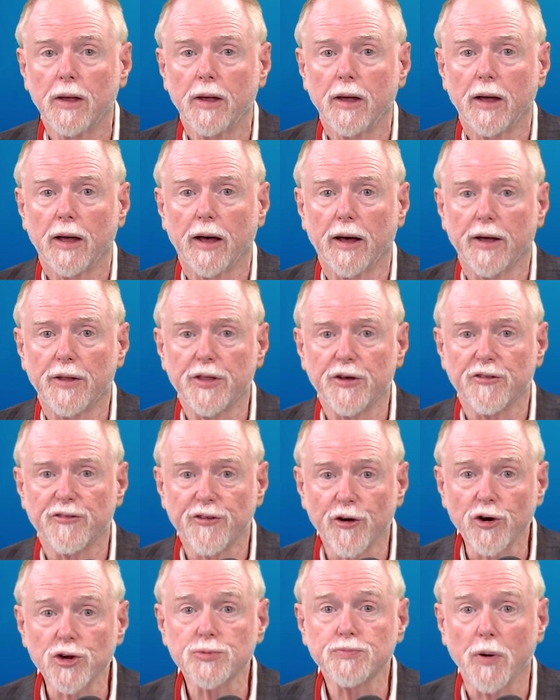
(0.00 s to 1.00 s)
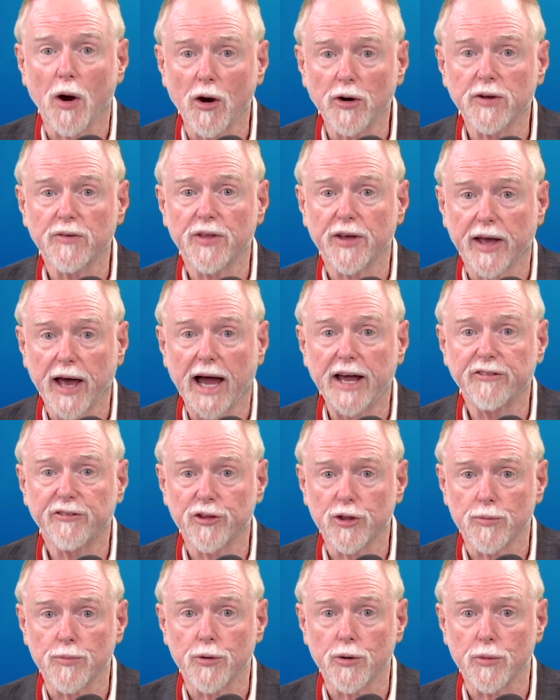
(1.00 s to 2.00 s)
The first part of the Guide for
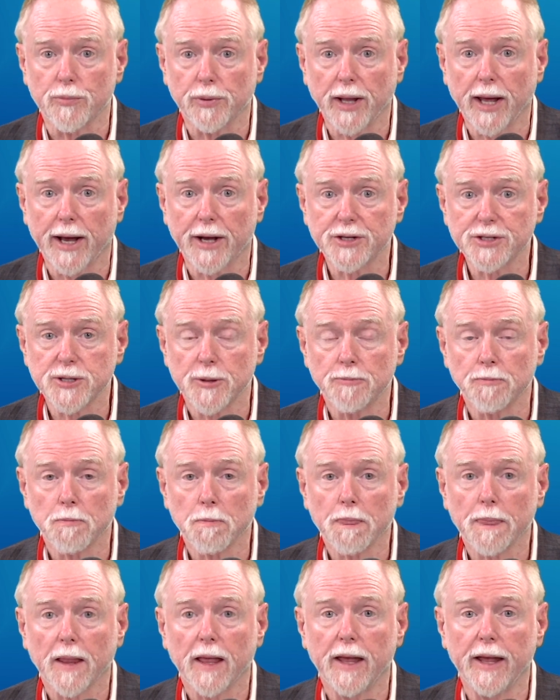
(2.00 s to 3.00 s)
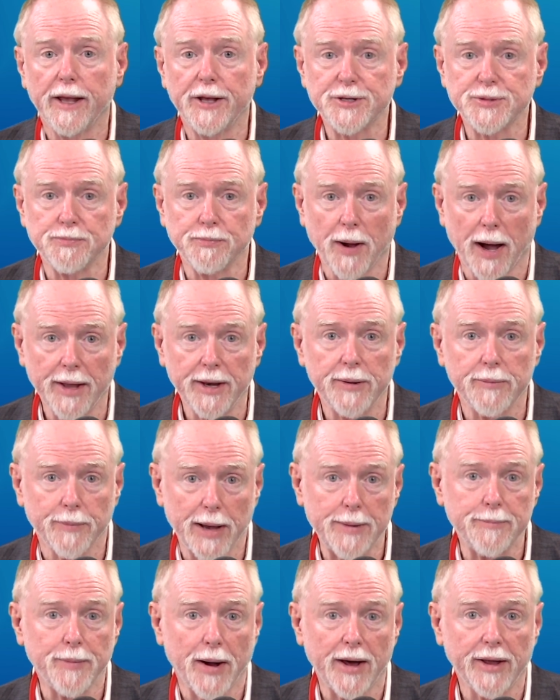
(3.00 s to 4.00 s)
the Perplexed is
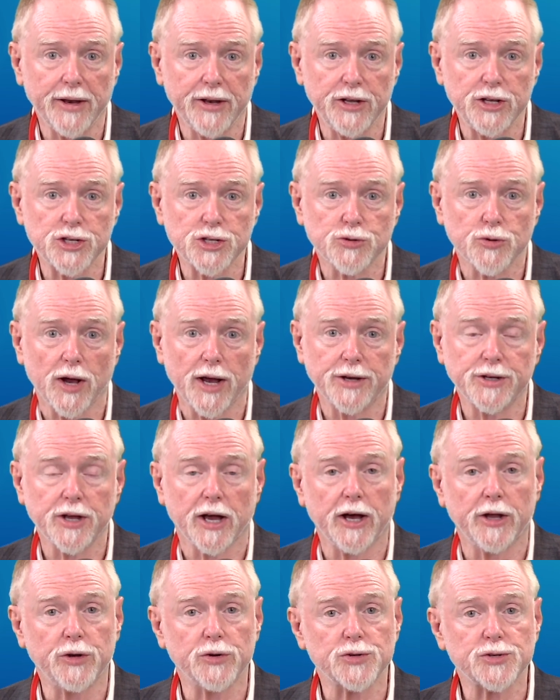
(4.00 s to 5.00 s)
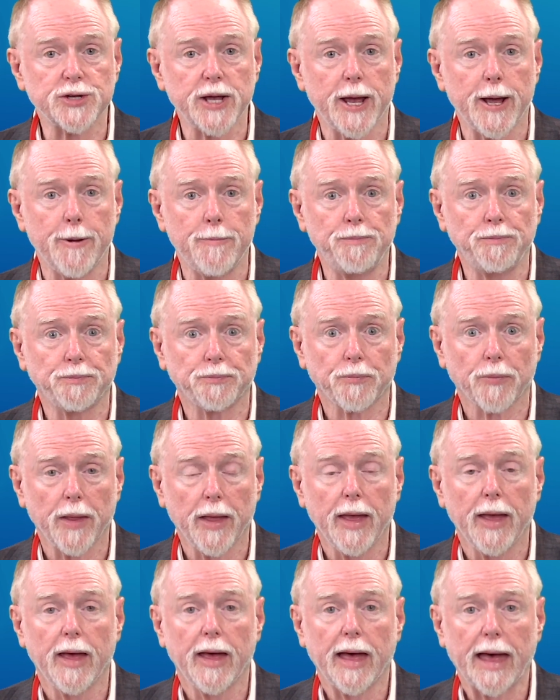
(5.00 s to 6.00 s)
Maimonides trying to understand
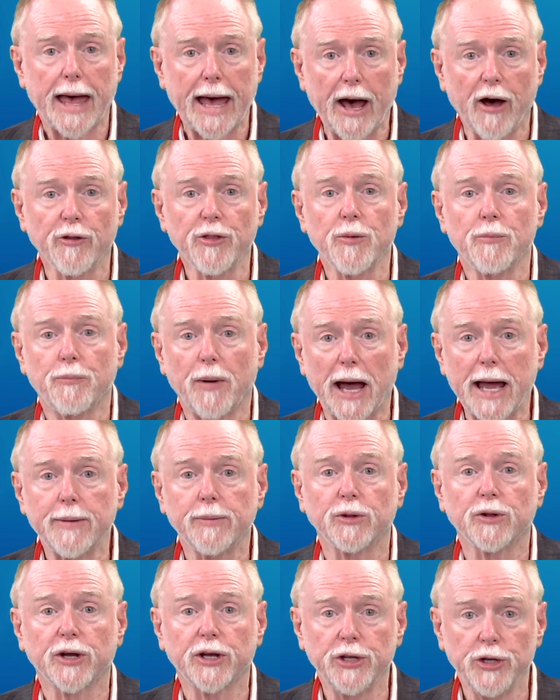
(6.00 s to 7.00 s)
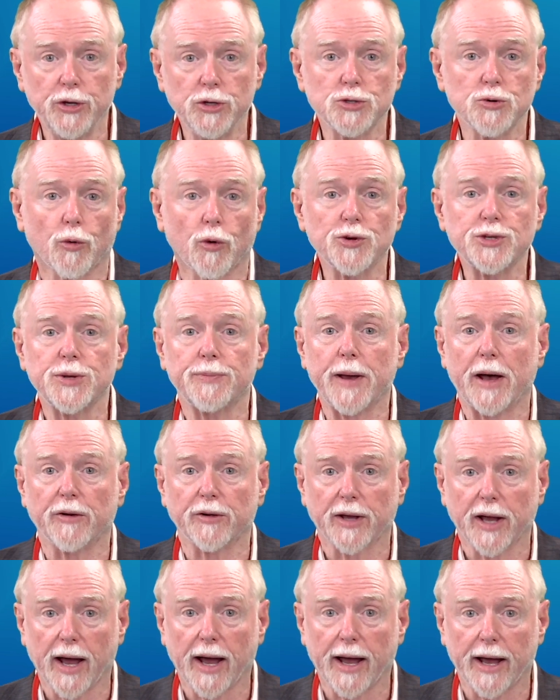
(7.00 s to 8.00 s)
how the Bible can use words about
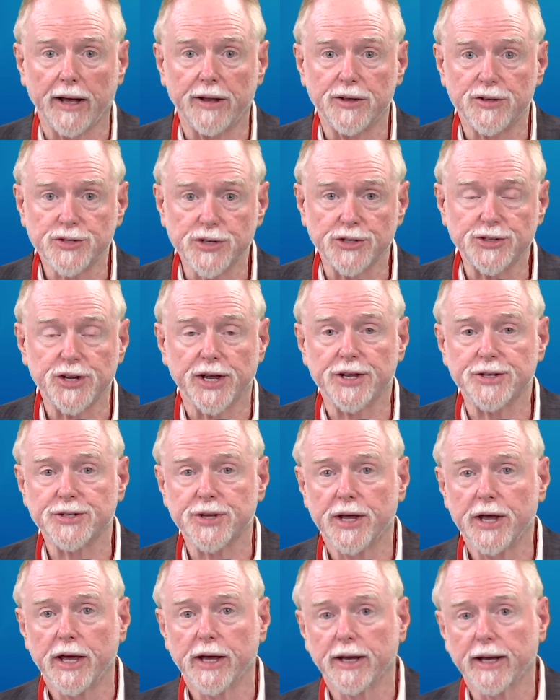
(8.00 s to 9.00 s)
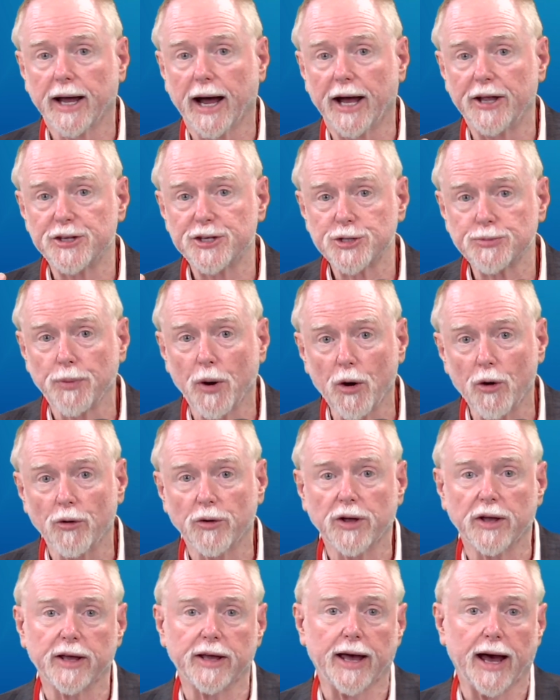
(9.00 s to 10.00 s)
God, such as God
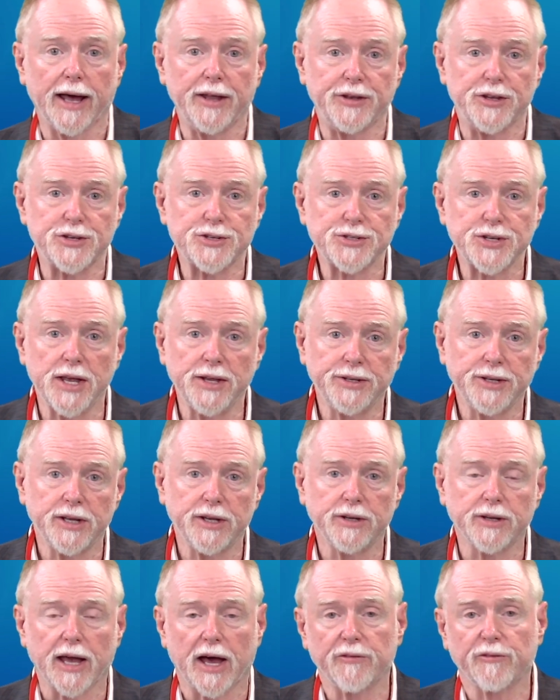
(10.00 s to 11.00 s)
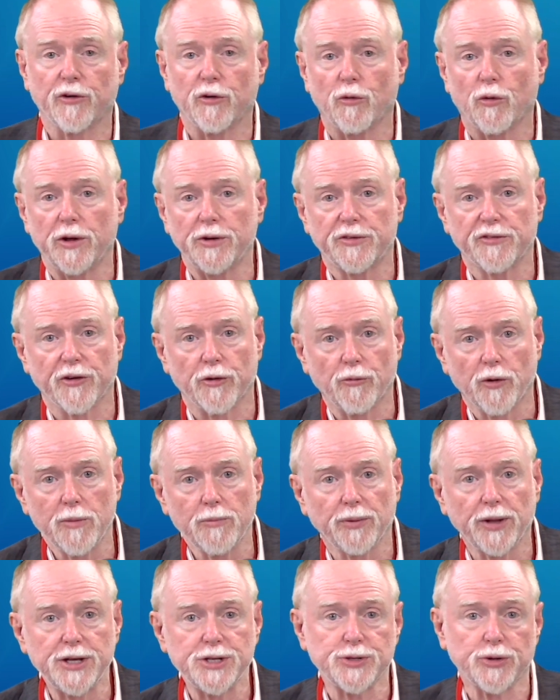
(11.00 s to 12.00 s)
spoke, God descended, God from one
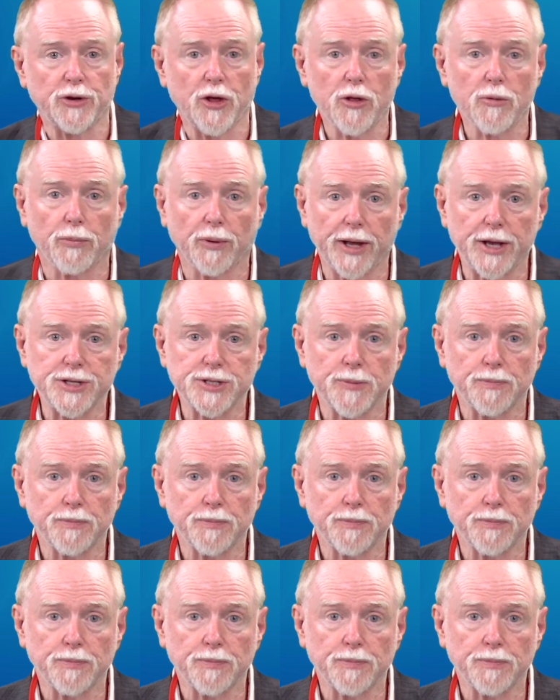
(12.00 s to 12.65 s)
place to another place,